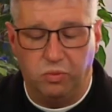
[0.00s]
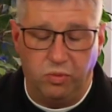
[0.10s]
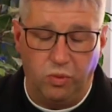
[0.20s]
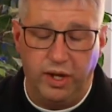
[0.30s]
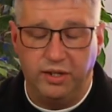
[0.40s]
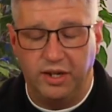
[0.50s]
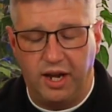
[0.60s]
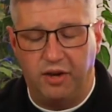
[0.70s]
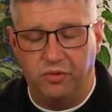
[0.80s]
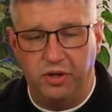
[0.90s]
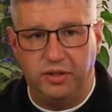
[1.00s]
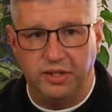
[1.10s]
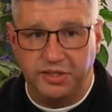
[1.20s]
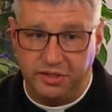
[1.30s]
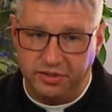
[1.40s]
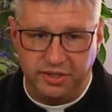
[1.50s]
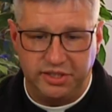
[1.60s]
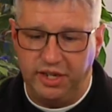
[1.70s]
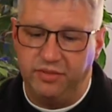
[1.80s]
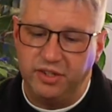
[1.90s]
way to Calvary to
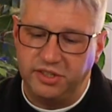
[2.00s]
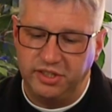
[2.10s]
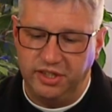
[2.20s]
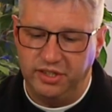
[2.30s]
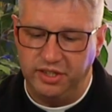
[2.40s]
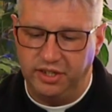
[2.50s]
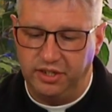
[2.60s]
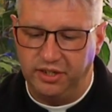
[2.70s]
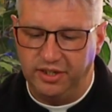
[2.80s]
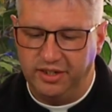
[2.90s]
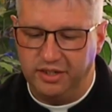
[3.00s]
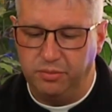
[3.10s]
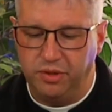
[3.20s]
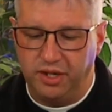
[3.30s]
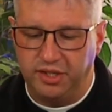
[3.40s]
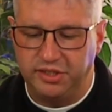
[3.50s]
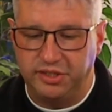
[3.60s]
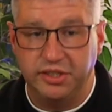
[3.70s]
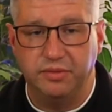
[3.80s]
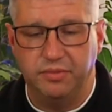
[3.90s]
save us and to bring
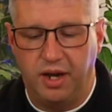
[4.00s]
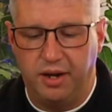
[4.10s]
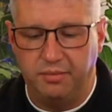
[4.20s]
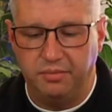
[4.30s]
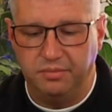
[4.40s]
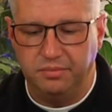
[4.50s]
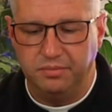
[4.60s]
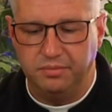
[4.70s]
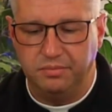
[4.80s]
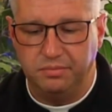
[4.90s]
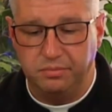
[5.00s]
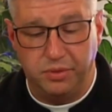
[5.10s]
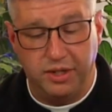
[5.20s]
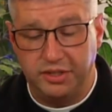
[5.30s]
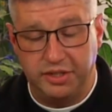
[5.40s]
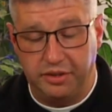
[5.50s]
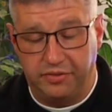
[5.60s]
us to the